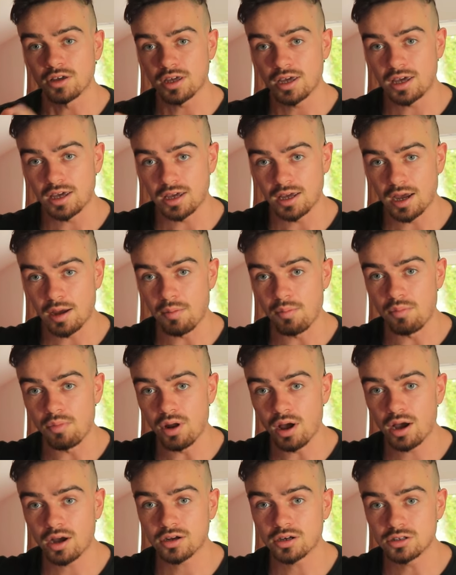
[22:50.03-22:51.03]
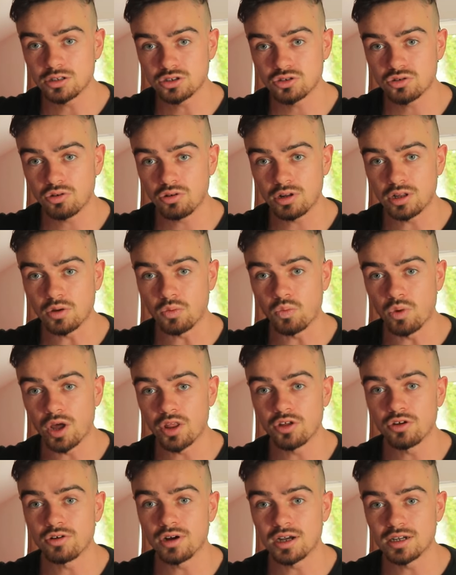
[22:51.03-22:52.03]
okay i'm not controlling
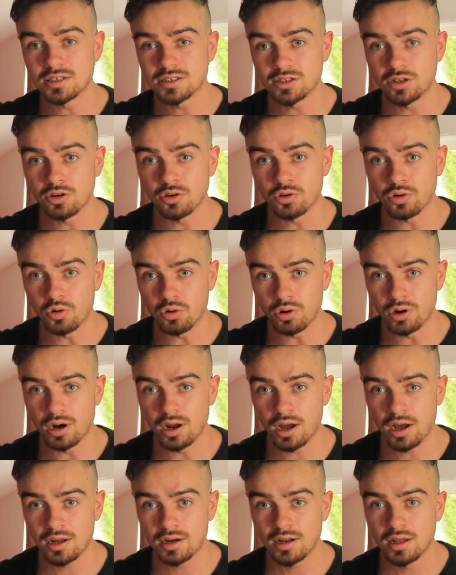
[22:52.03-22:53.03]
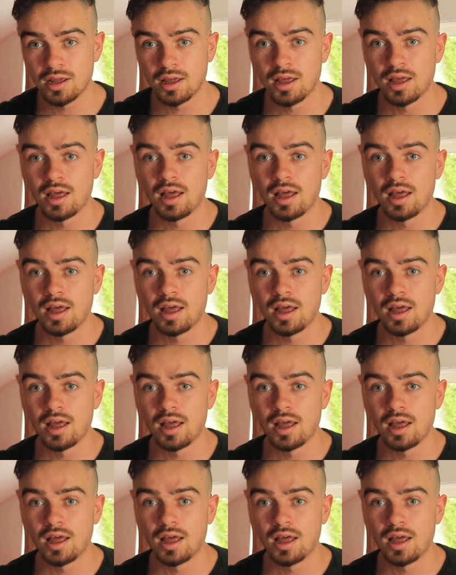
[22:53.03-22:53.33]
whether i stutter or not